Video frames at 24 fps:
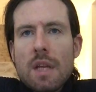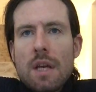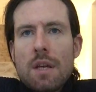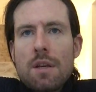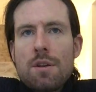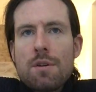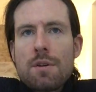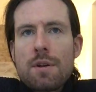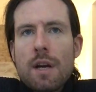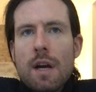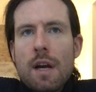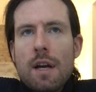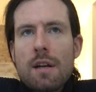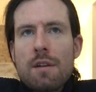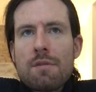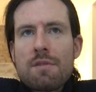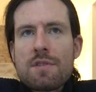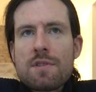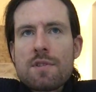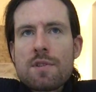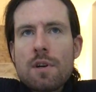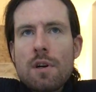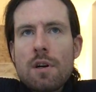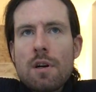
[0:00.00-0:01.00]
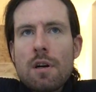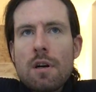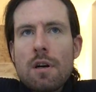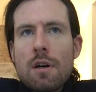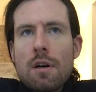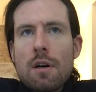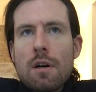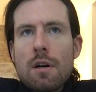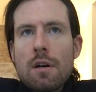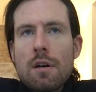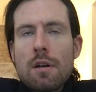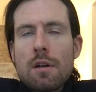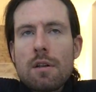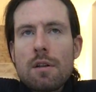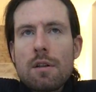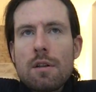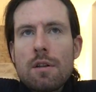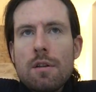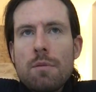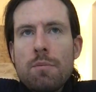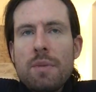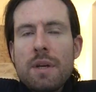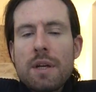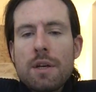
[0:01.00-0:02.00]
You kind of saw
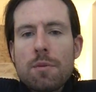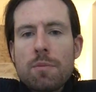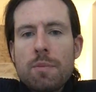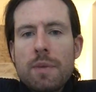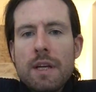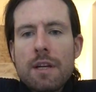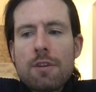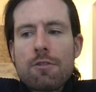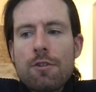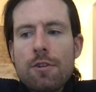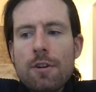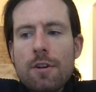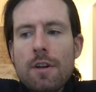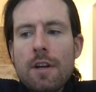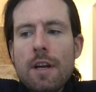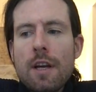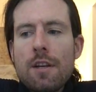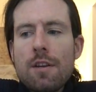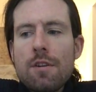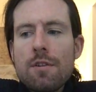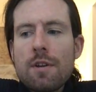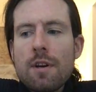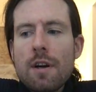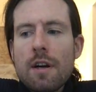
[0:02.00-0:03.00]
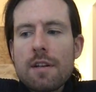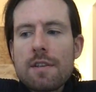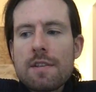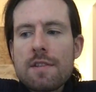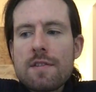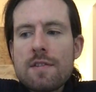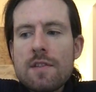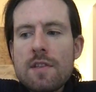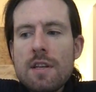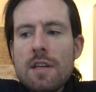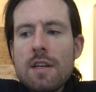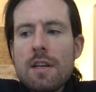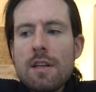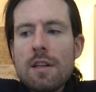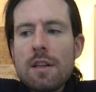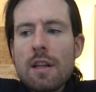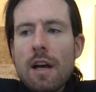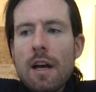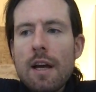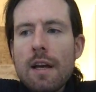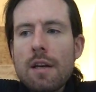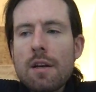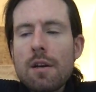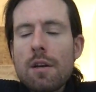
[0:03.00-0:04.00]
the bigger picture and you got to see
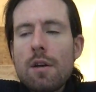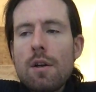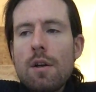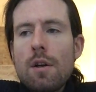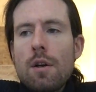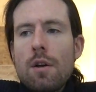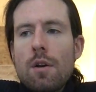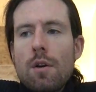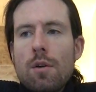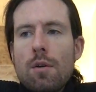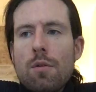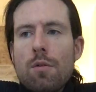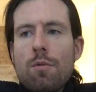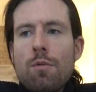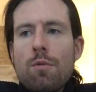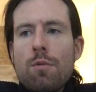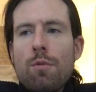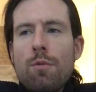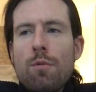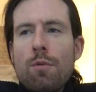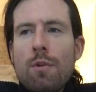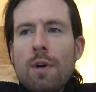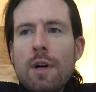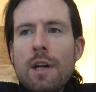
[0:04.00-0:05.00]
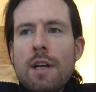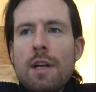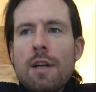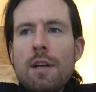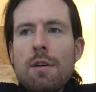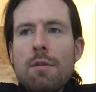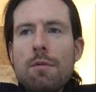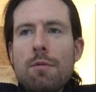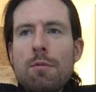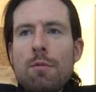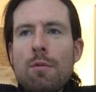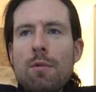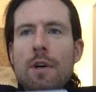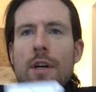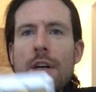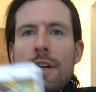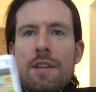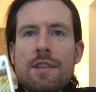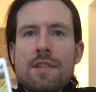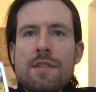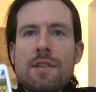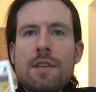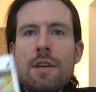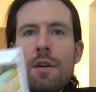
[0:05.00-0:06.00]
like what it
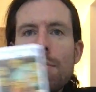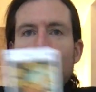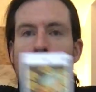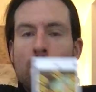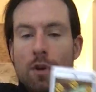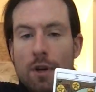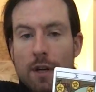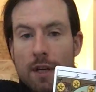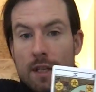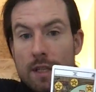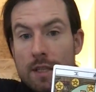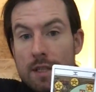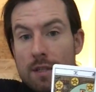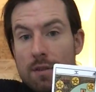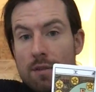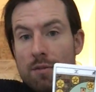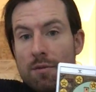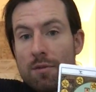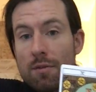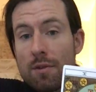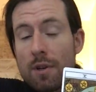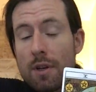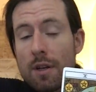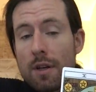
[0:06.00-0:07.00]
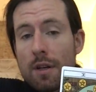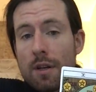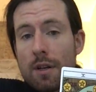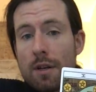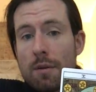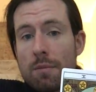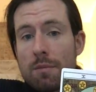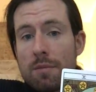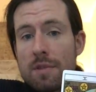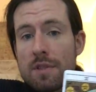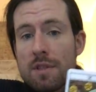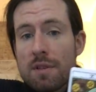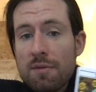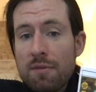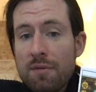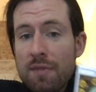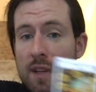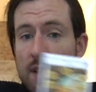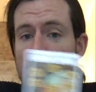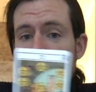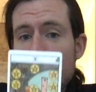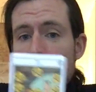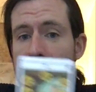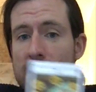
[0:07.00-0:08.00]
was that worked to
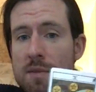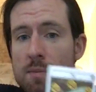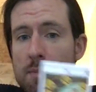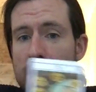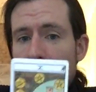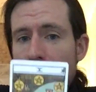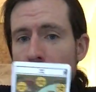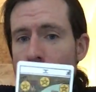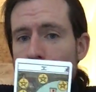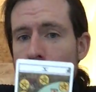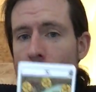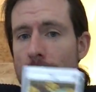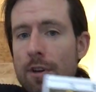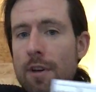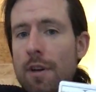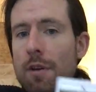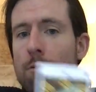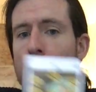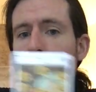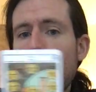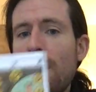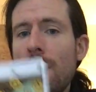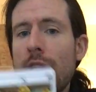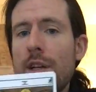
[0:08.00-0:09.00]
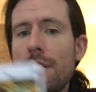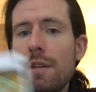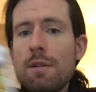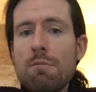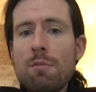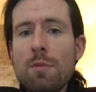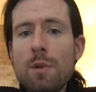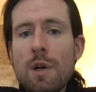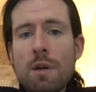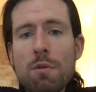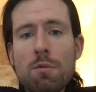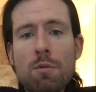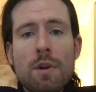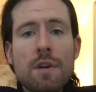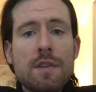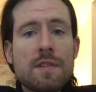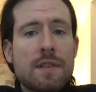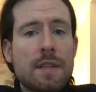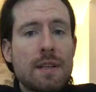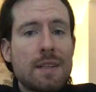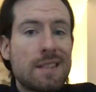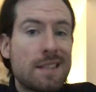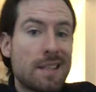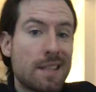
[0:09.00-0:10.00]
fit this picture and what it
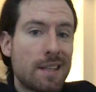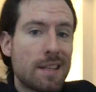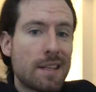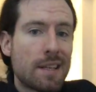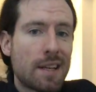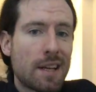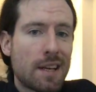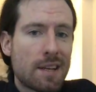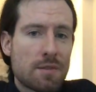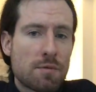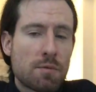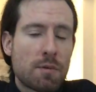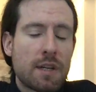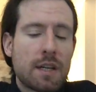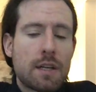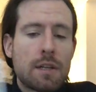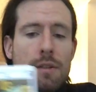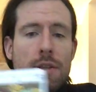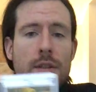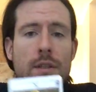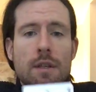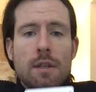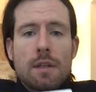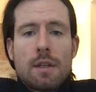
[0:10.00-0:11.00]
was that didn't as well.